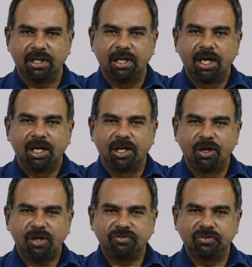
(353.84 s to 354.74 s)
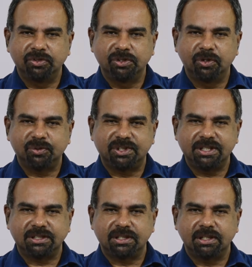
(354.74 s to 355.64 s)
Lockwood
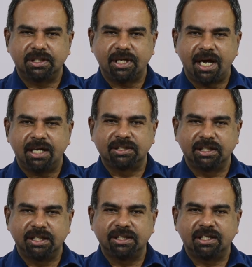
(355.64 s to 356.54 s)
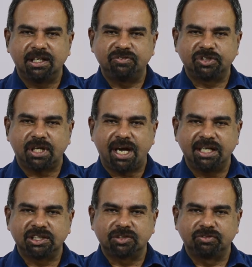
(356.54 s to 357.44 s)
noticed that Heathcliff's
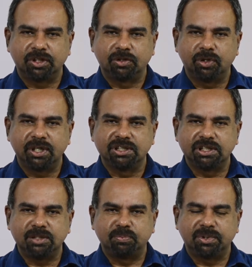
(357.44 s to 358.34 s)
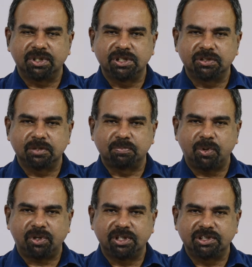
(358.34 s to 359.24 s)
hands were going deeper into the
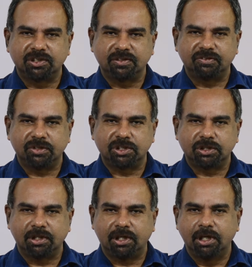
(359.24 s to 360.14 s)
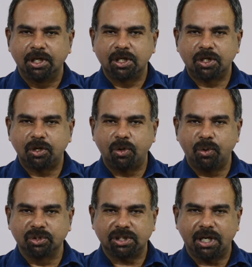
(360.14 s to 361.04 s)
pockets of his
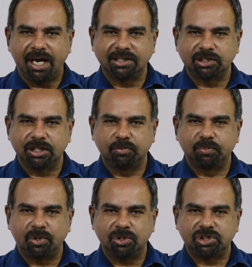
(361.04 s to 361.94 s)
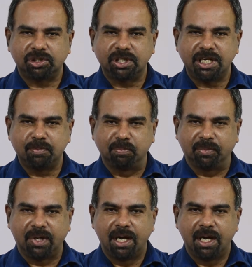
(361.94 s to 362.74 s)
coat as he approached him.